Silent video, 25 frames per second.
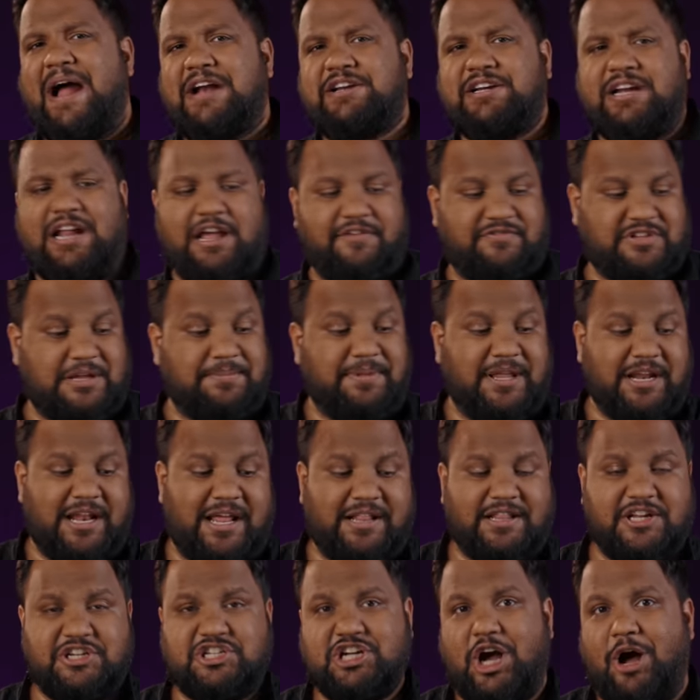battery life. Something like
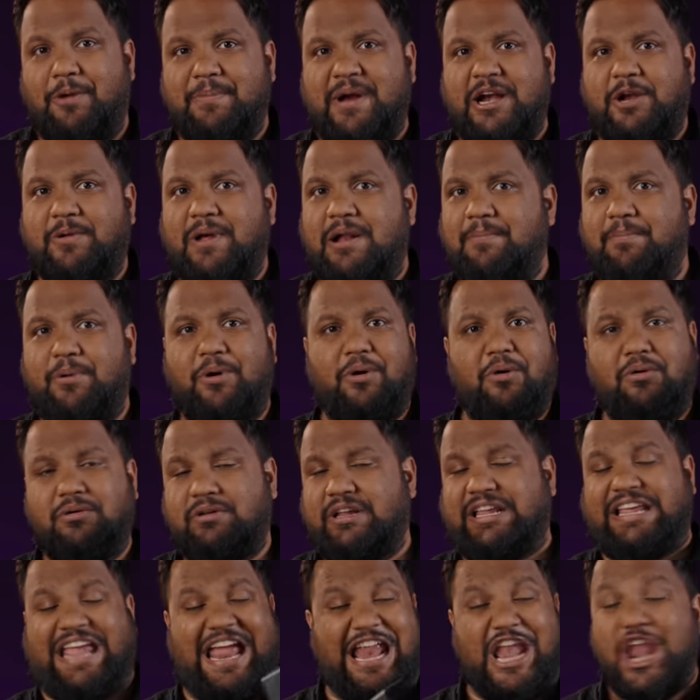the Xiaomi 12 Pro
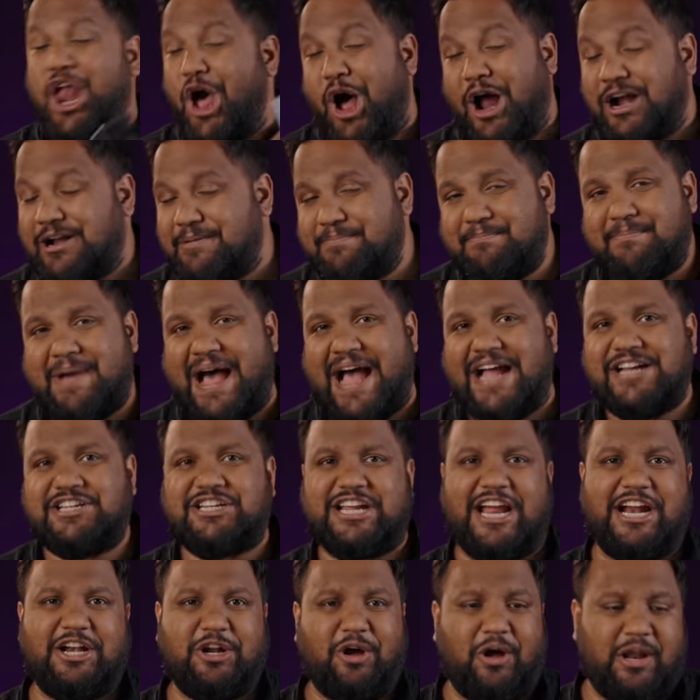cannot match
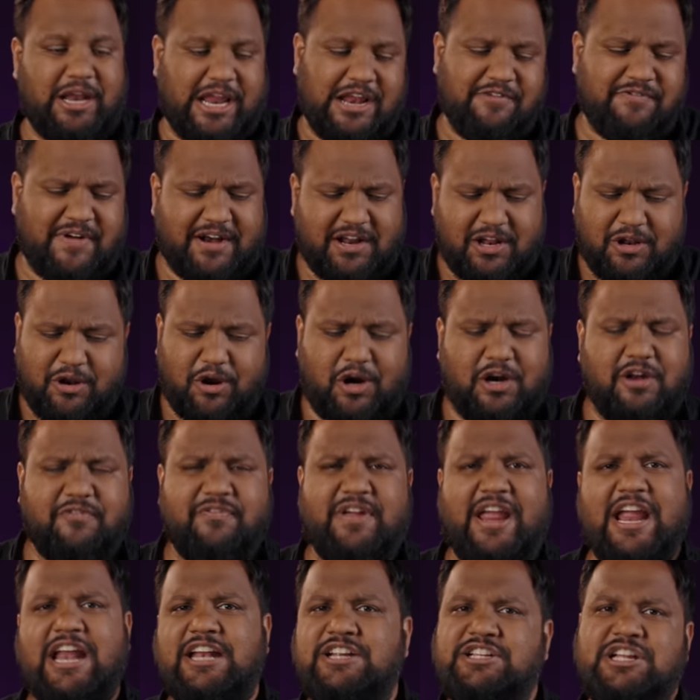at all. In fact, a lot of
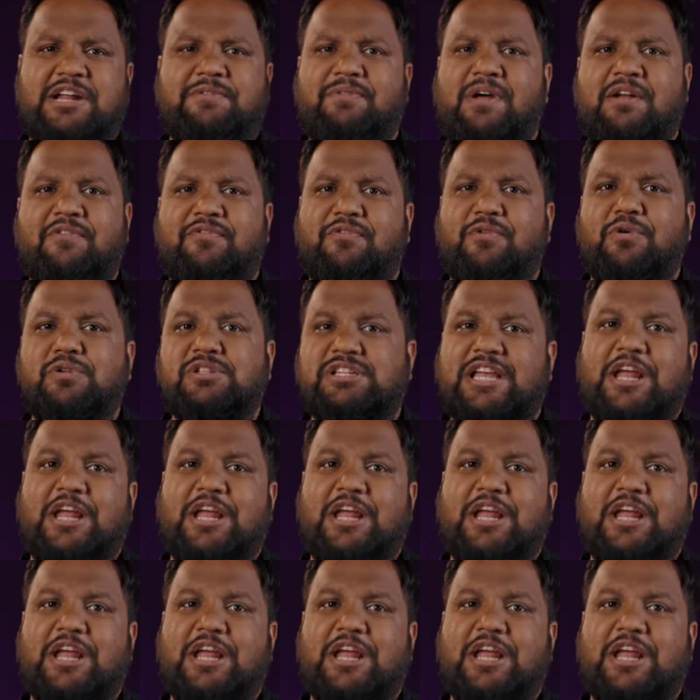8 Gen 1 phones